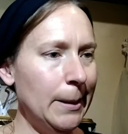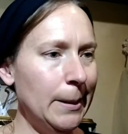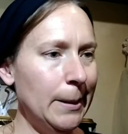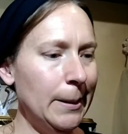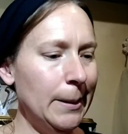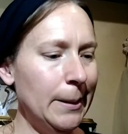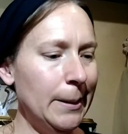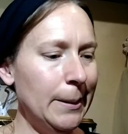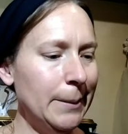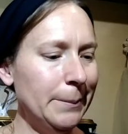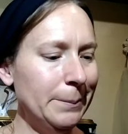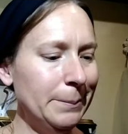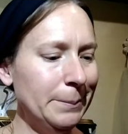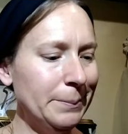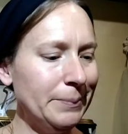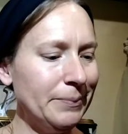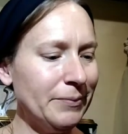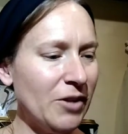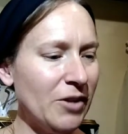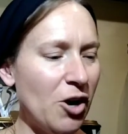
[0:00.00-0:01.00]
Uh,
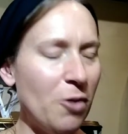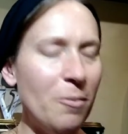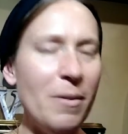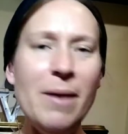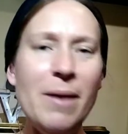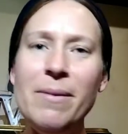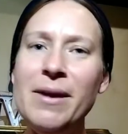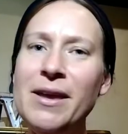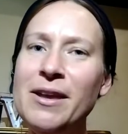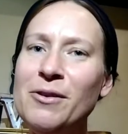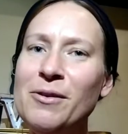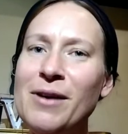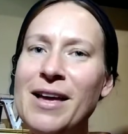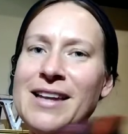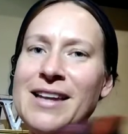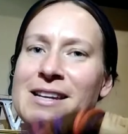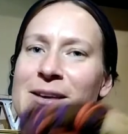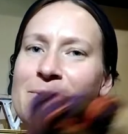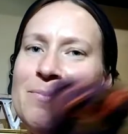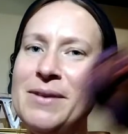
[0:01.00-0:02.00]
or maybe it'll
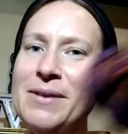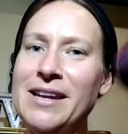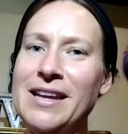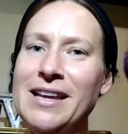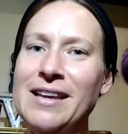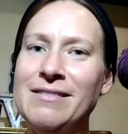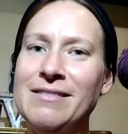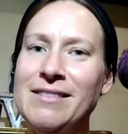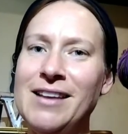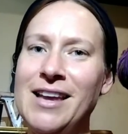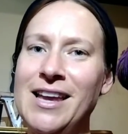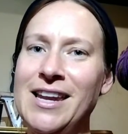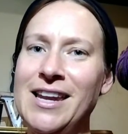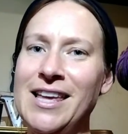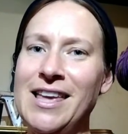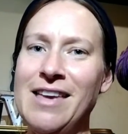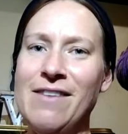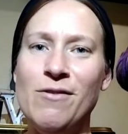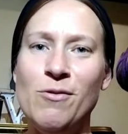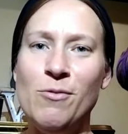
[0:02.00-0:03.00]
end up in a in
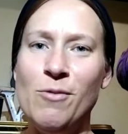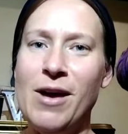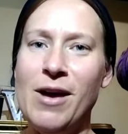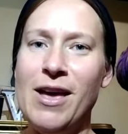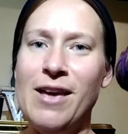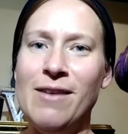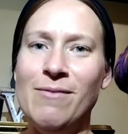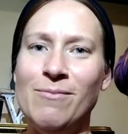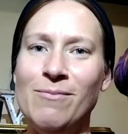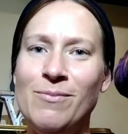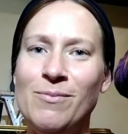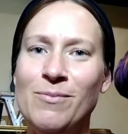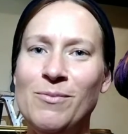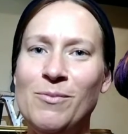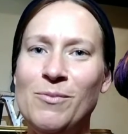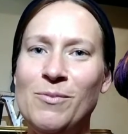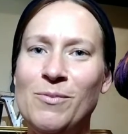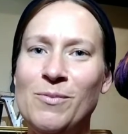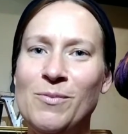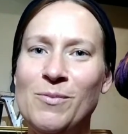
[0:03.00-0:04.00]
a giveaway
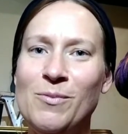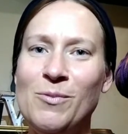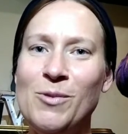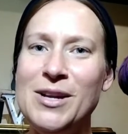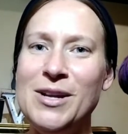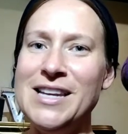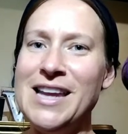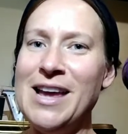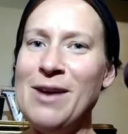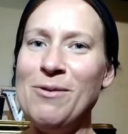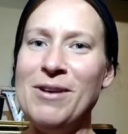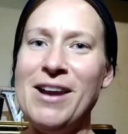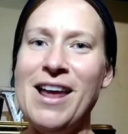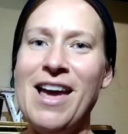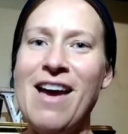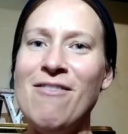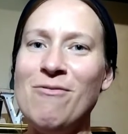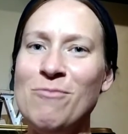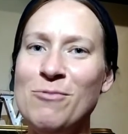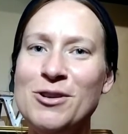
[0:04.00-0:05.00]
one day when
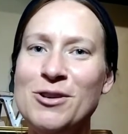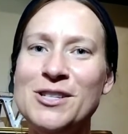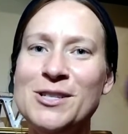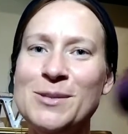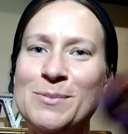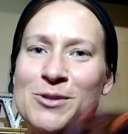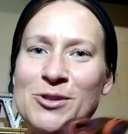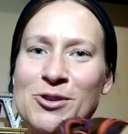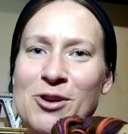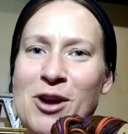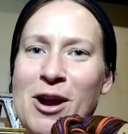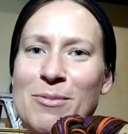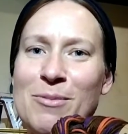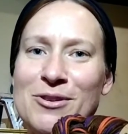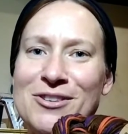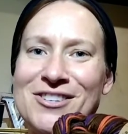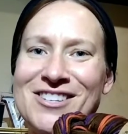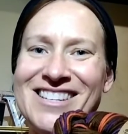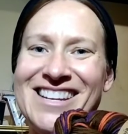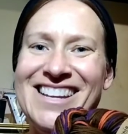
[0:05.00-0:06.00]
I have more
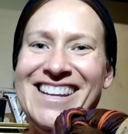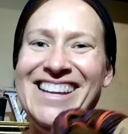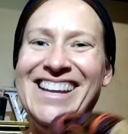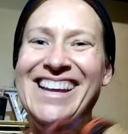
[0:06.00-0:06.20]
subscribers.